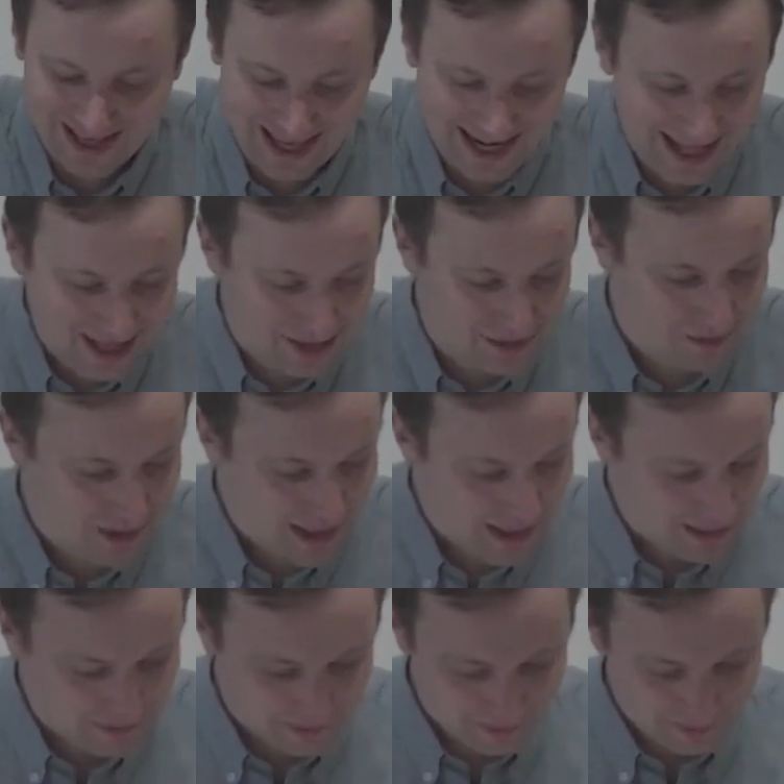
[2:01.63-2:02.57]
Uh, let's
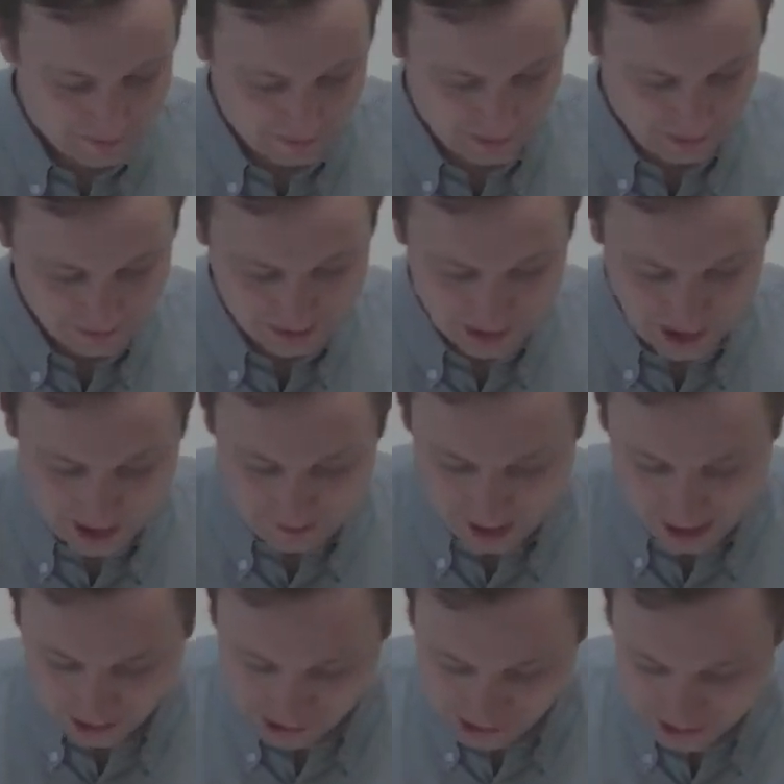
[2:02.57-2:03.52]
read from Psalm
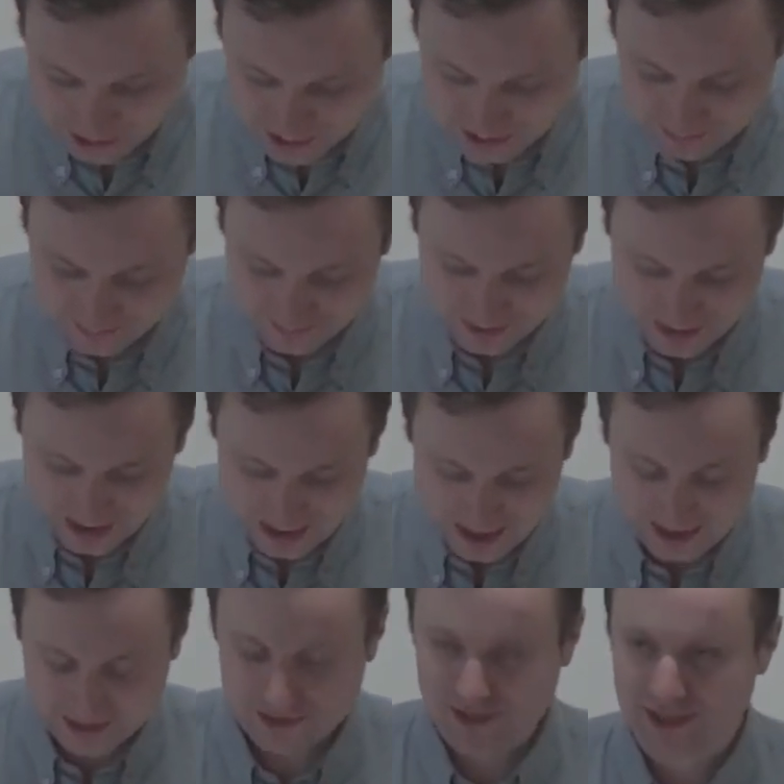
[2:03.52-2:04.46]
100.
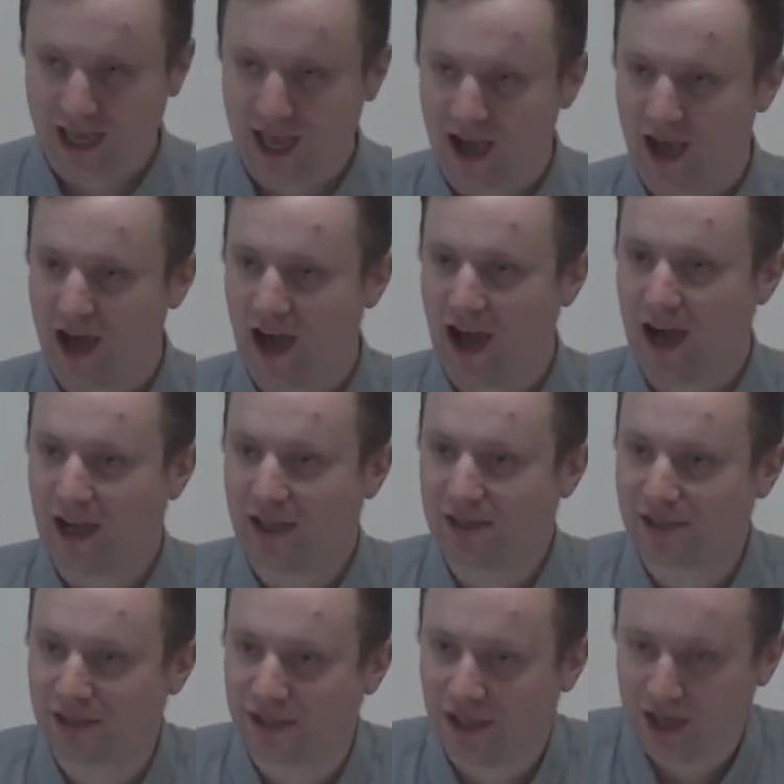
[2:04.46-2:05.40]
Uh, let's set our
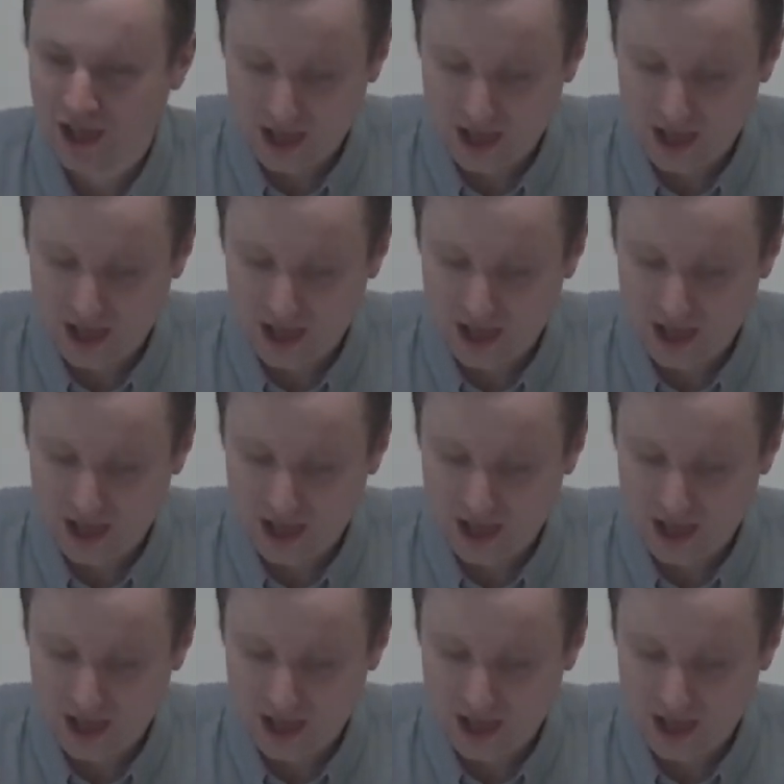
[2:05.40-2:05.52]
hearts